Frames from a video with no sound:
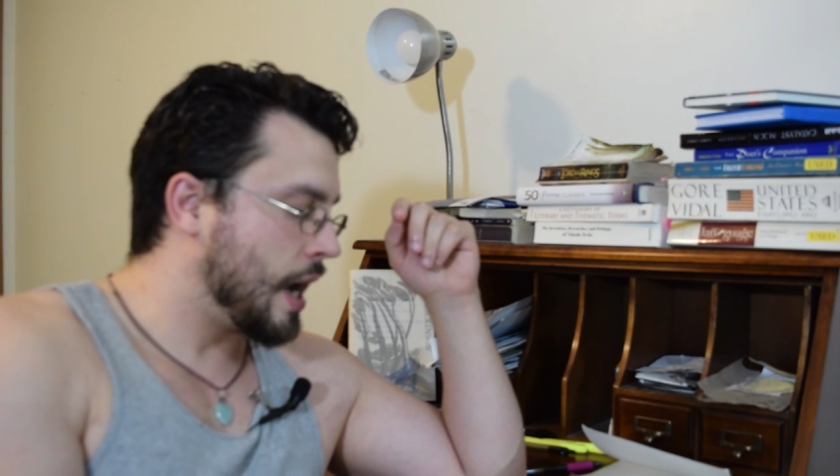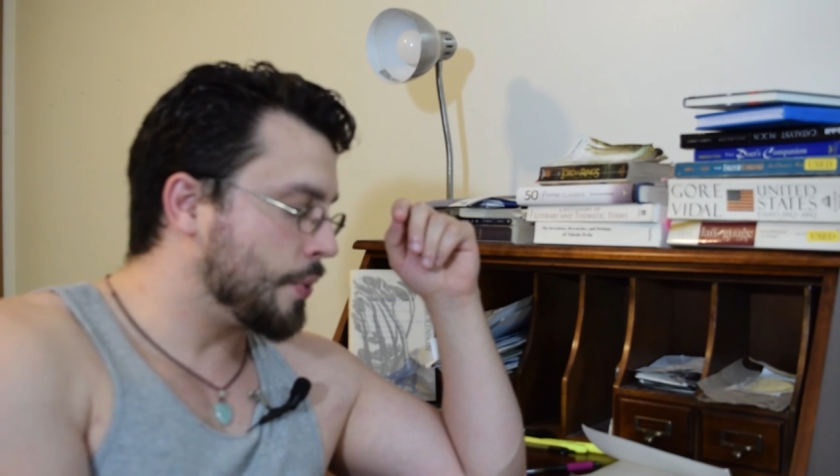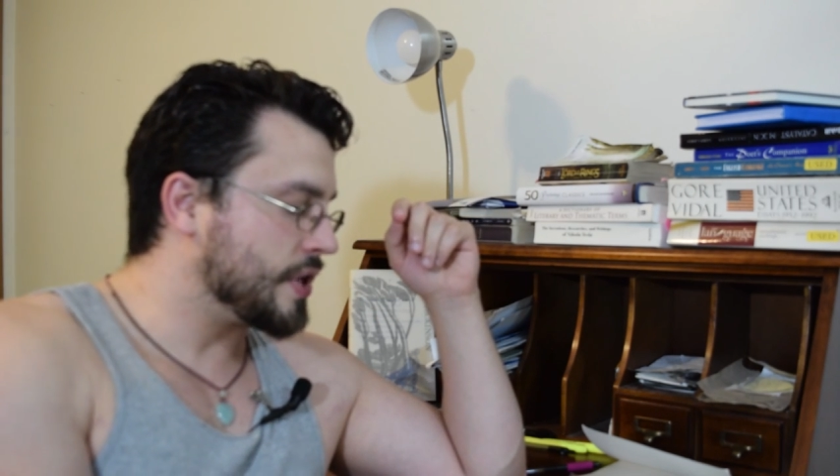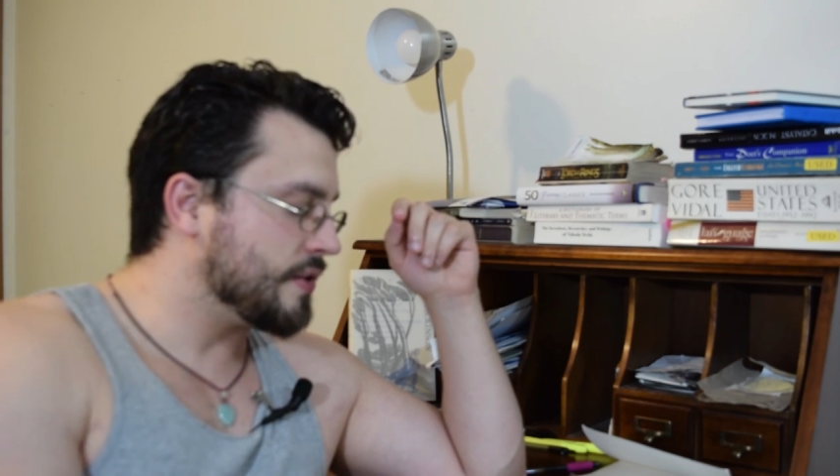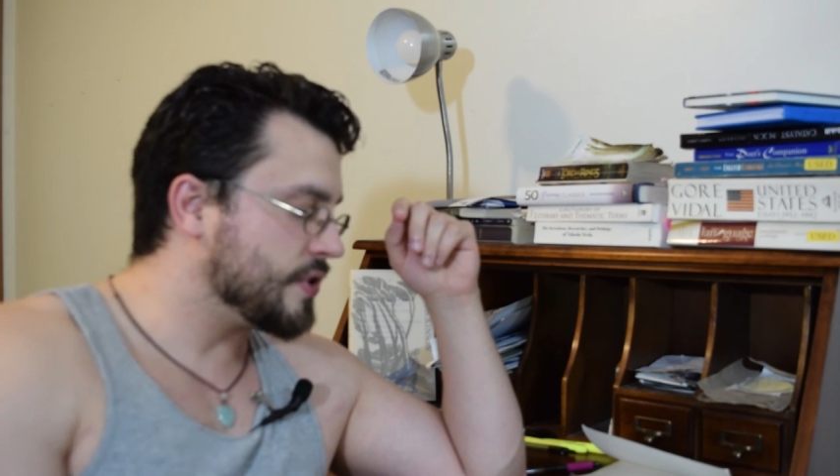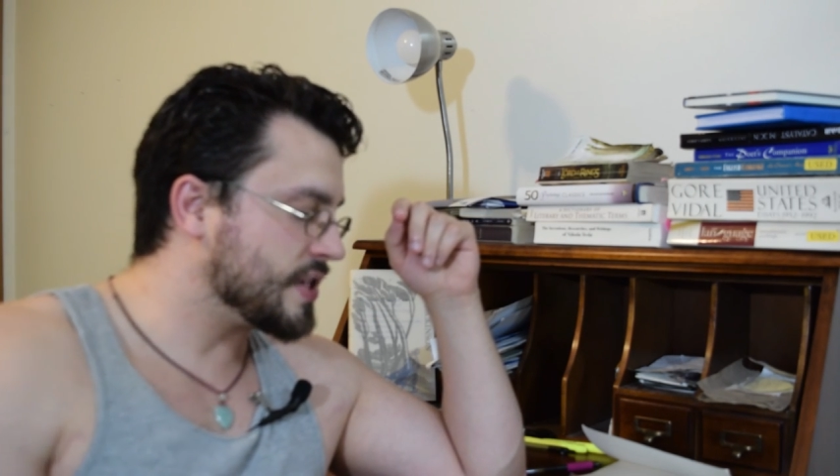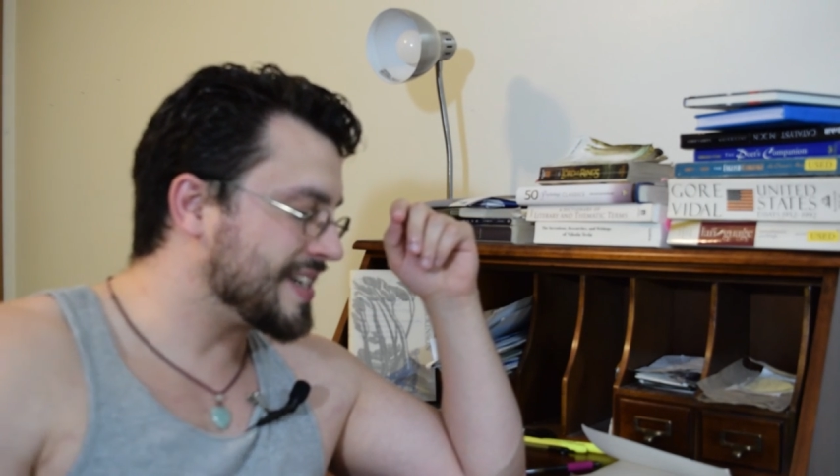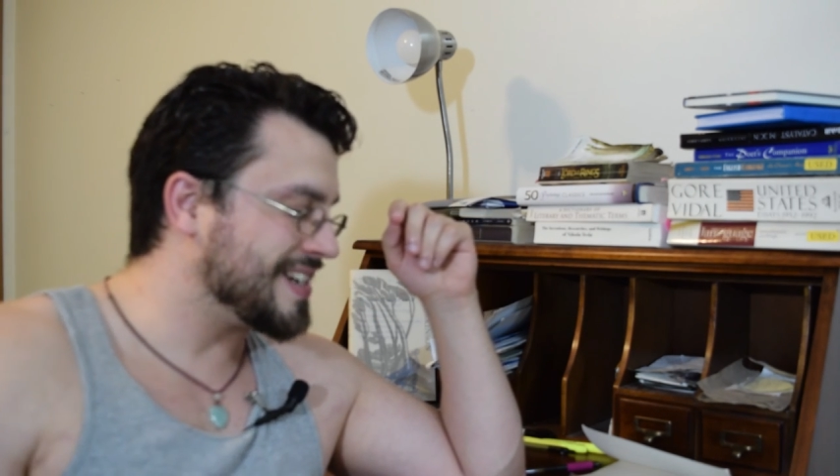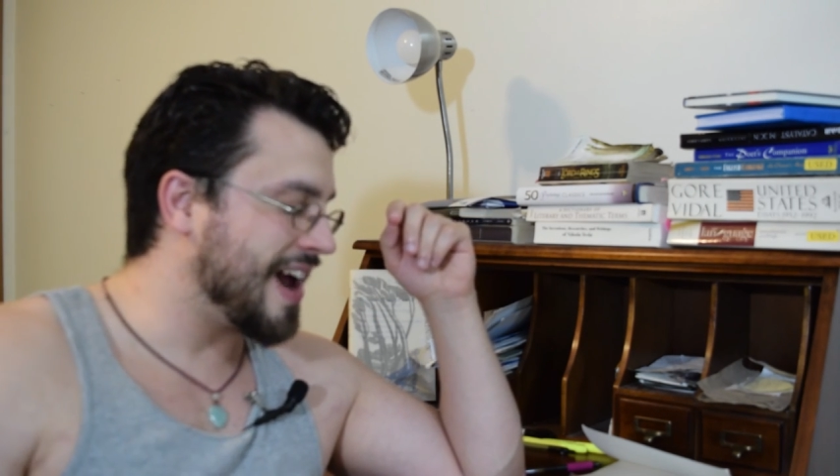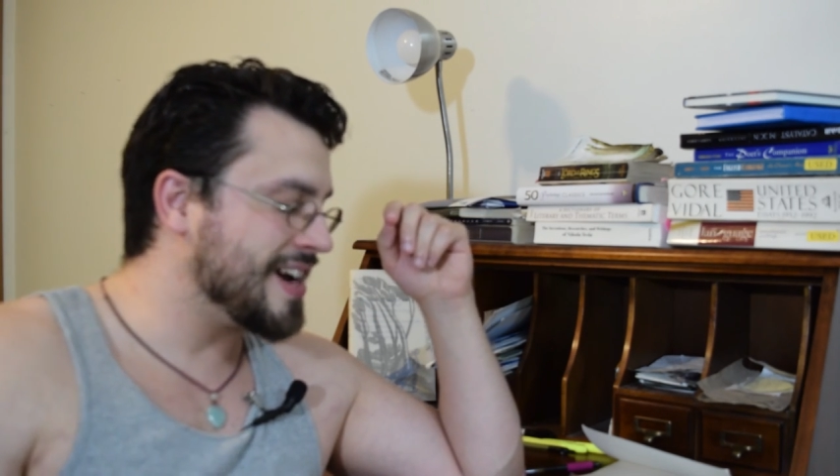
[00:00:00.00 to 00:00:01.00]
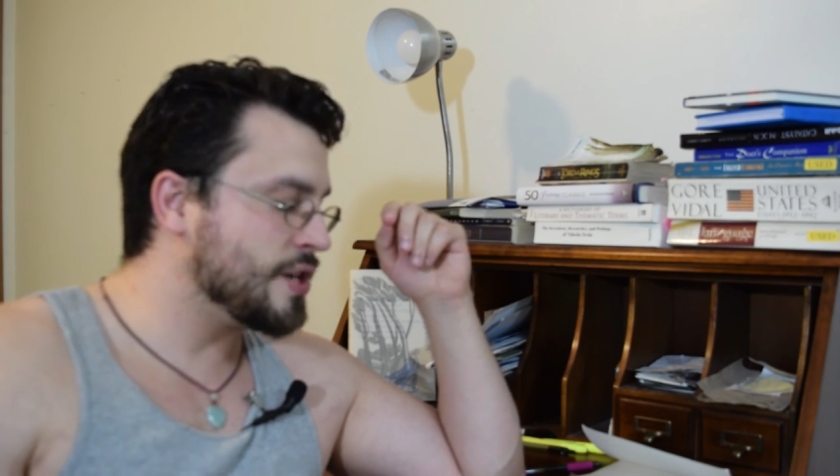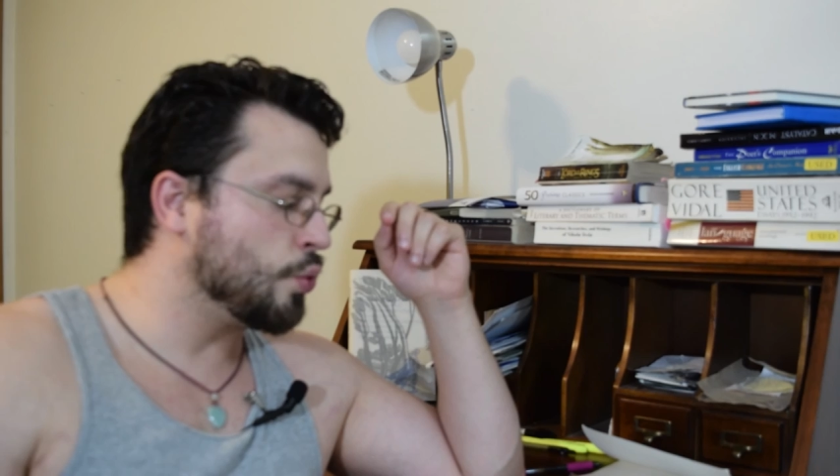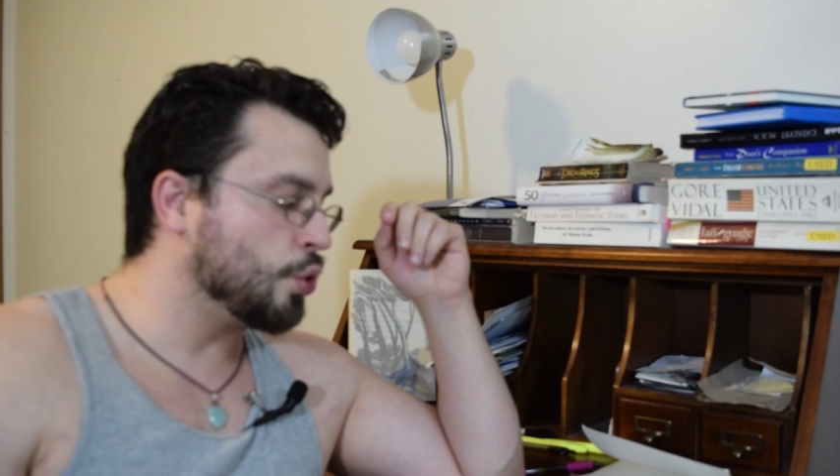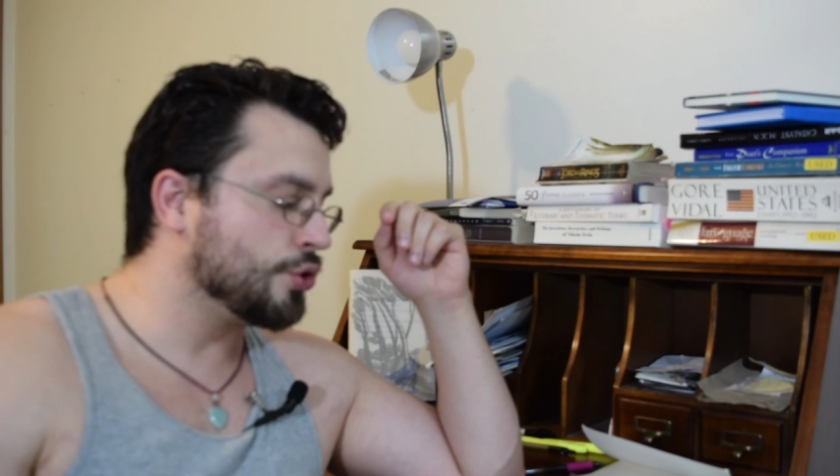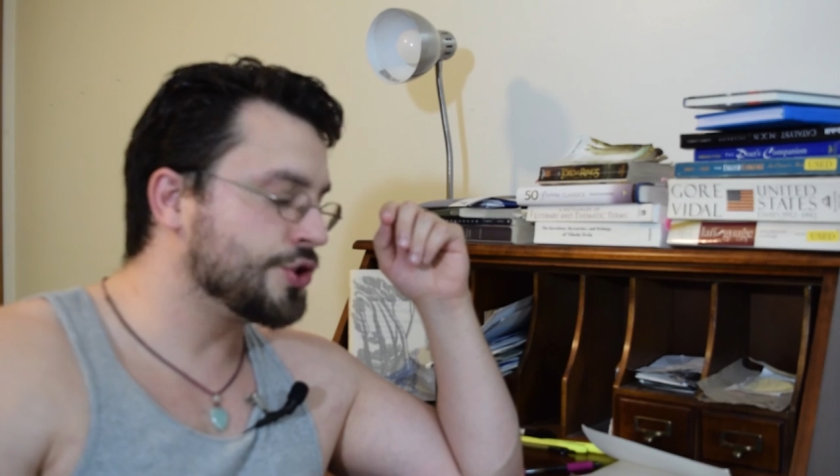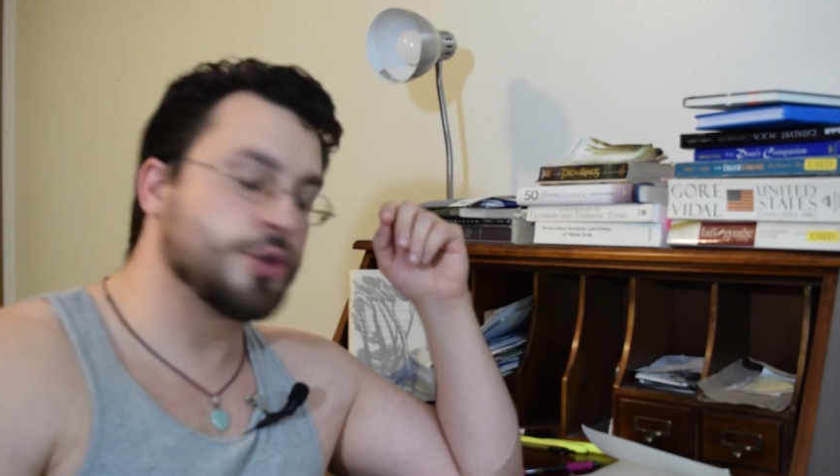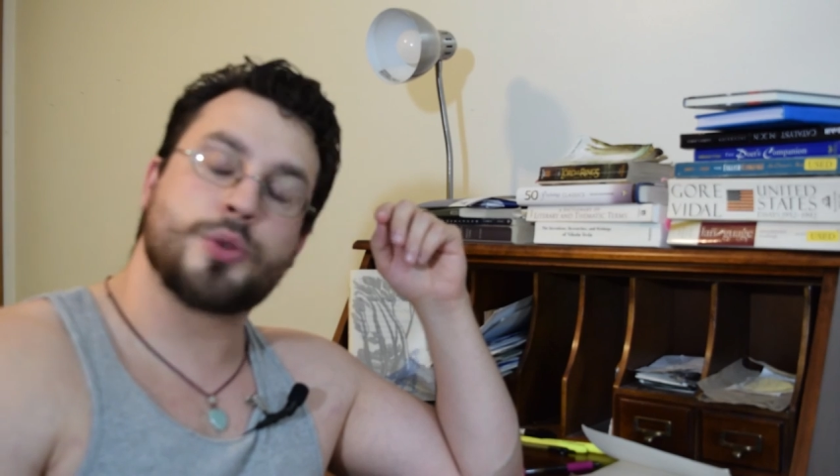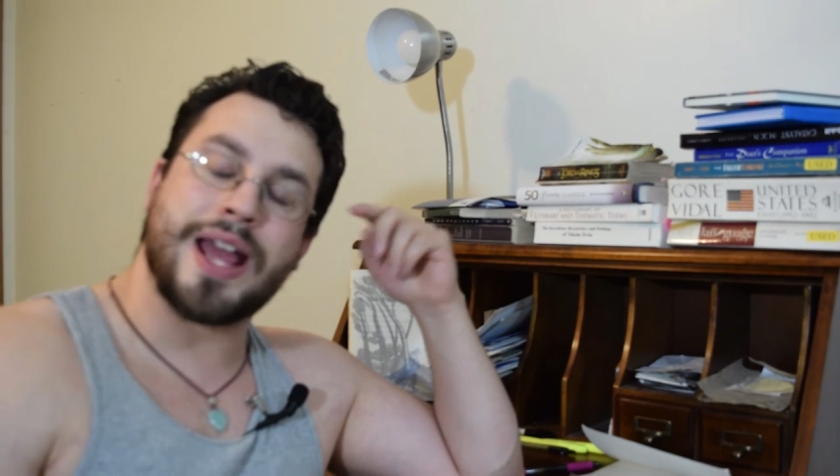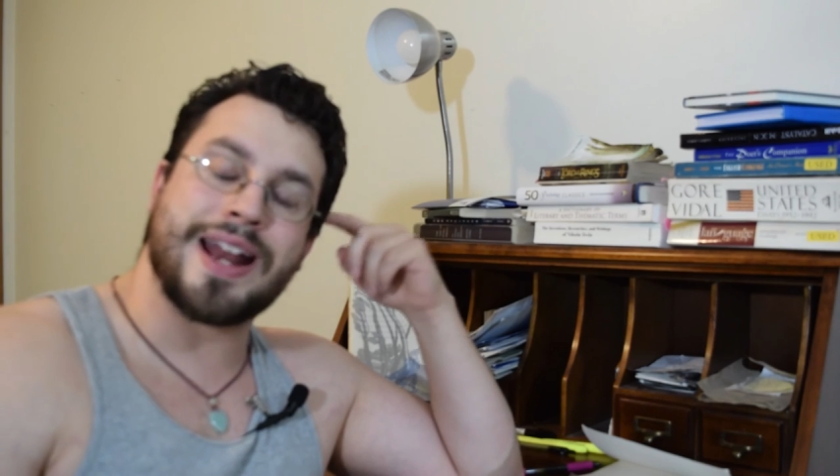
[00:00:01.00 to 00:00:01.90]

I would give this 90 wool suit